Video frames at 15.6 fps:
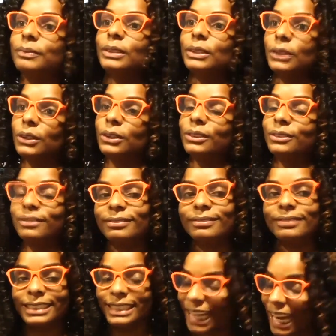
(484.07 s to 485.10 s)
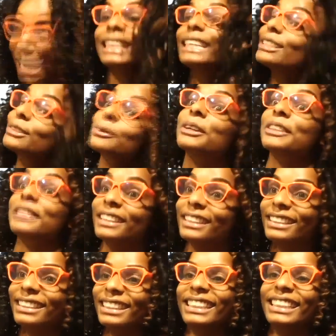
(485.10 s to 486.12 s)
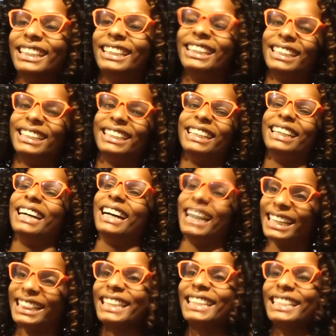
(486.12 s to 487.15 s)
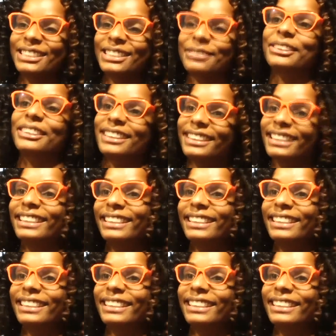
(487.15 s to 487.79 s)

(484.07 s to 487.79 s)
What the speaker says: So I think it's worth it. I think it's worth it.